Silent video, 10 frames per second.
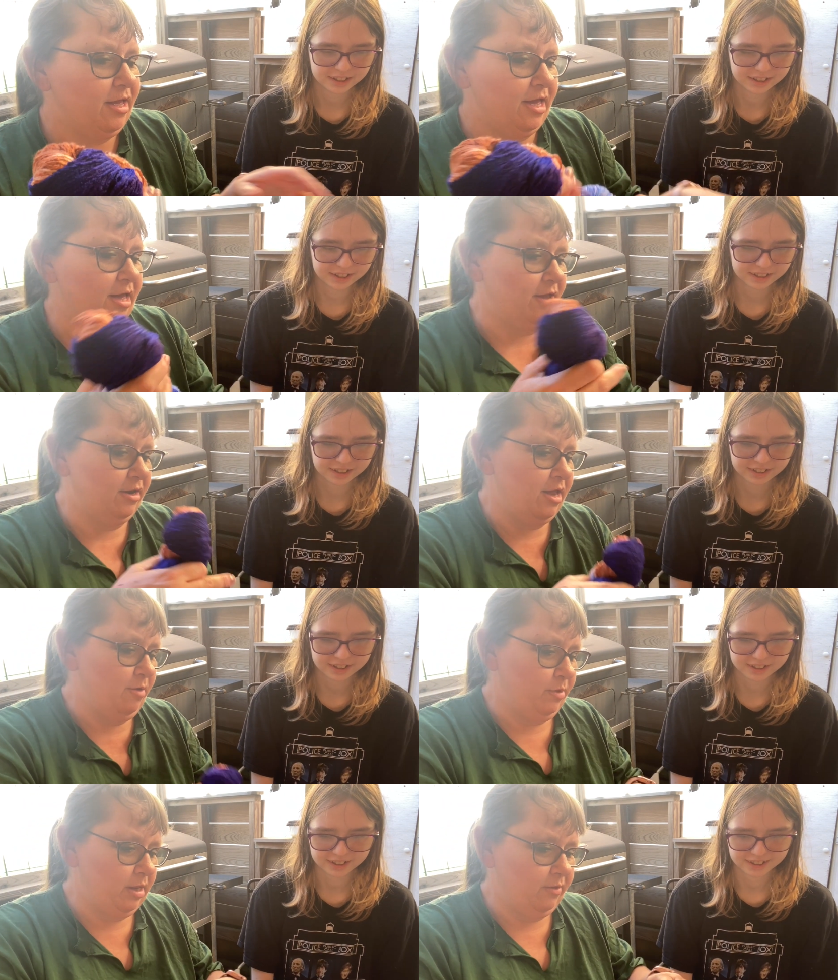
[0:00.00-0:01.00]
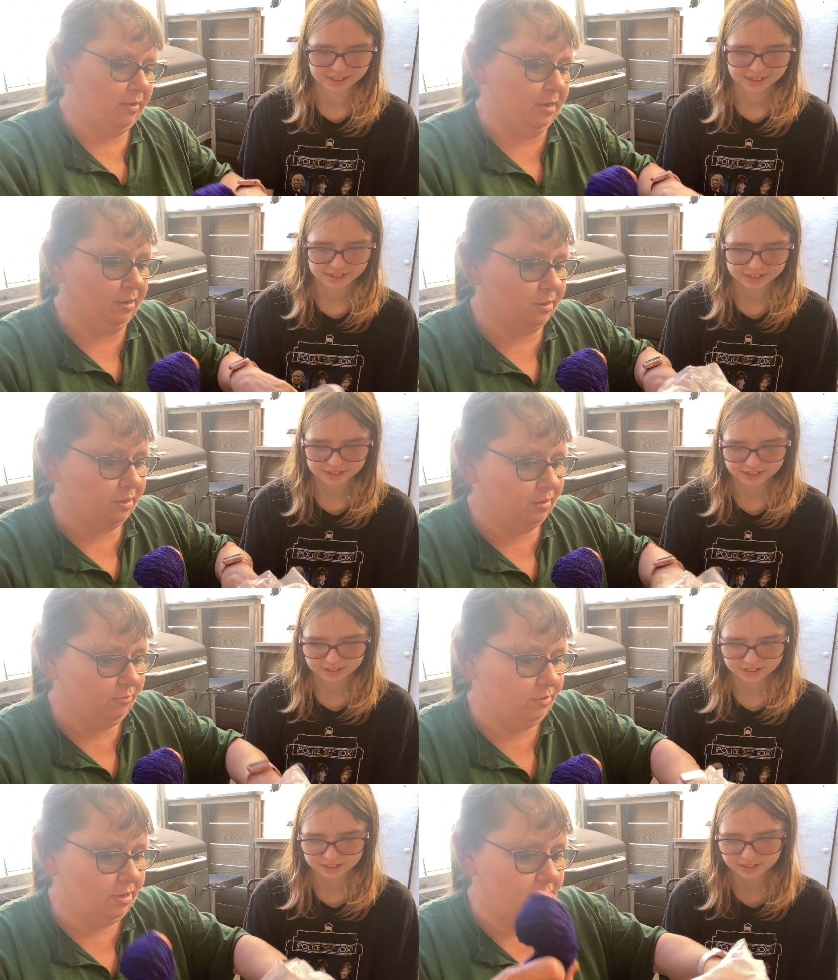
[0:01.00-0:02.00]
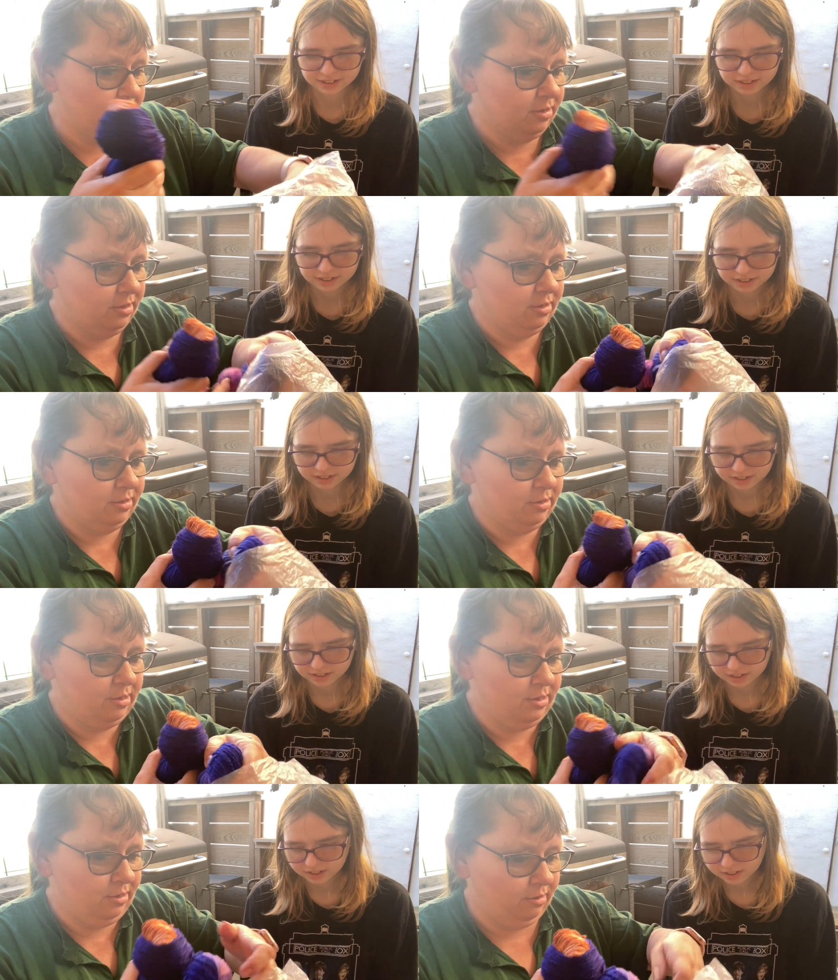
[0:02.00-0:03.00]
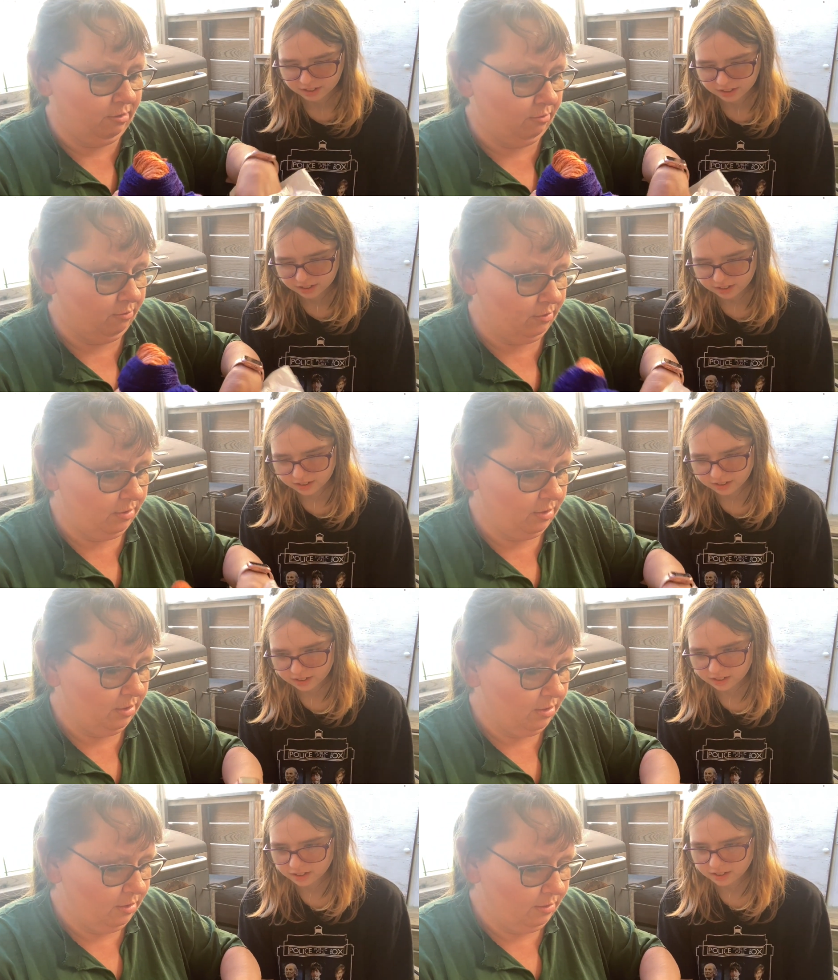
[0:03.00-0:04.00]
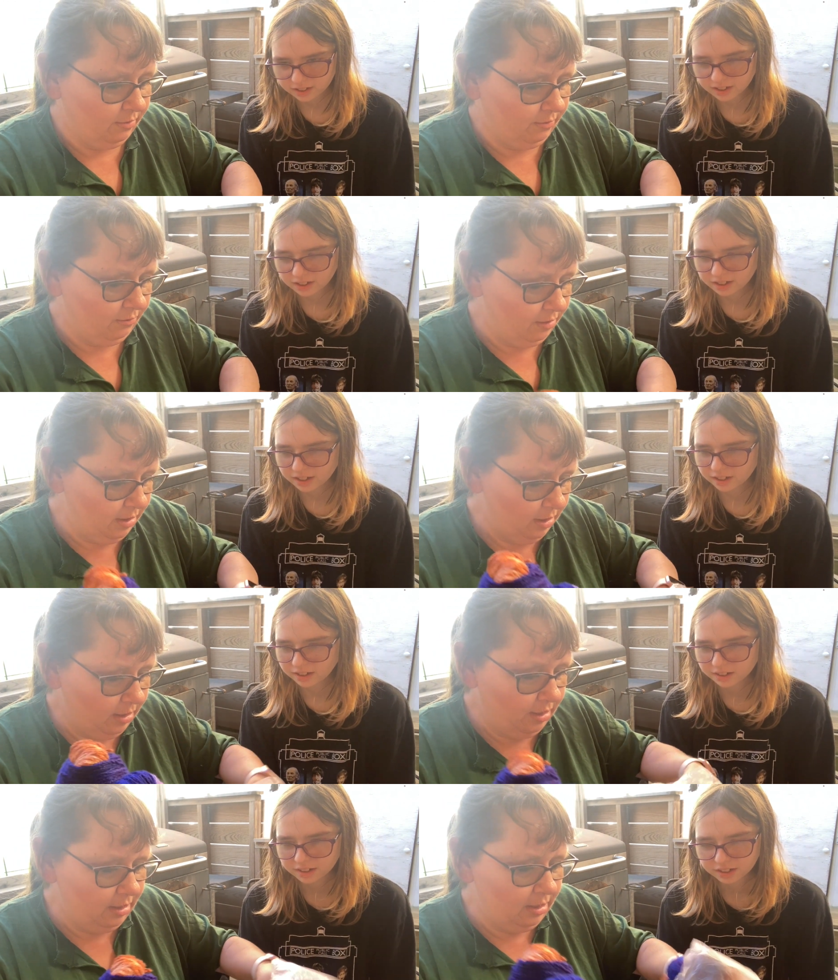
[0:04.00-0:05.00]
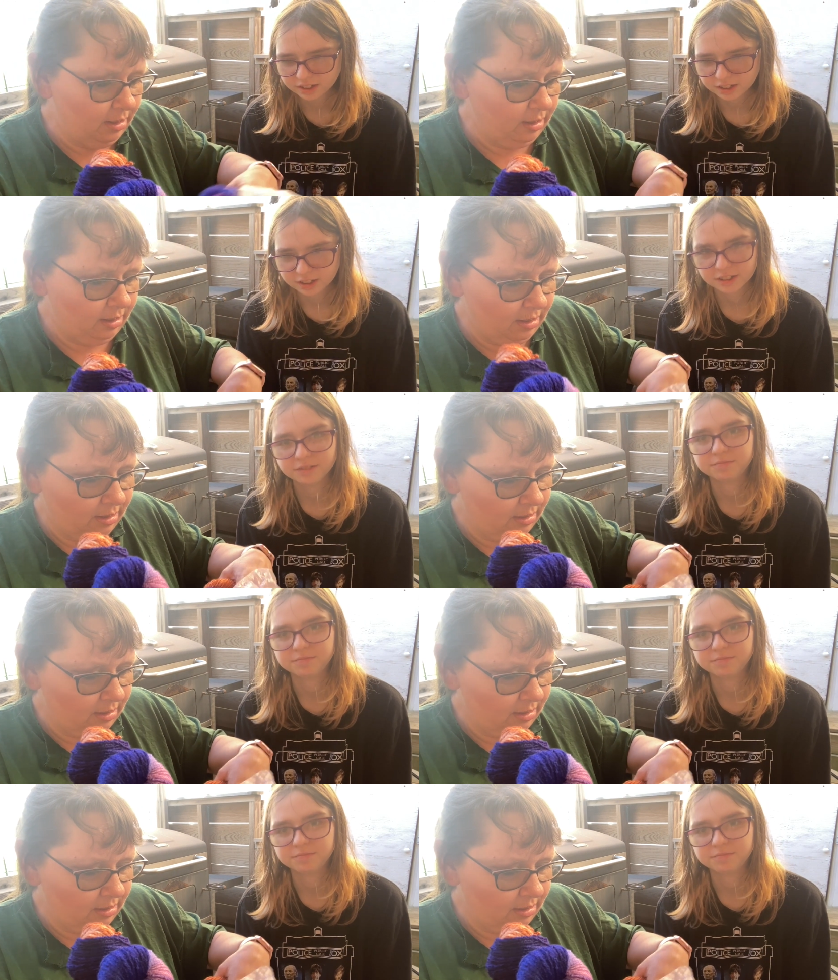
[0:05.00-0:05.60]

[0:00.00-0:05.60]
Speaker 1: And how many of these? 1, 2, 3,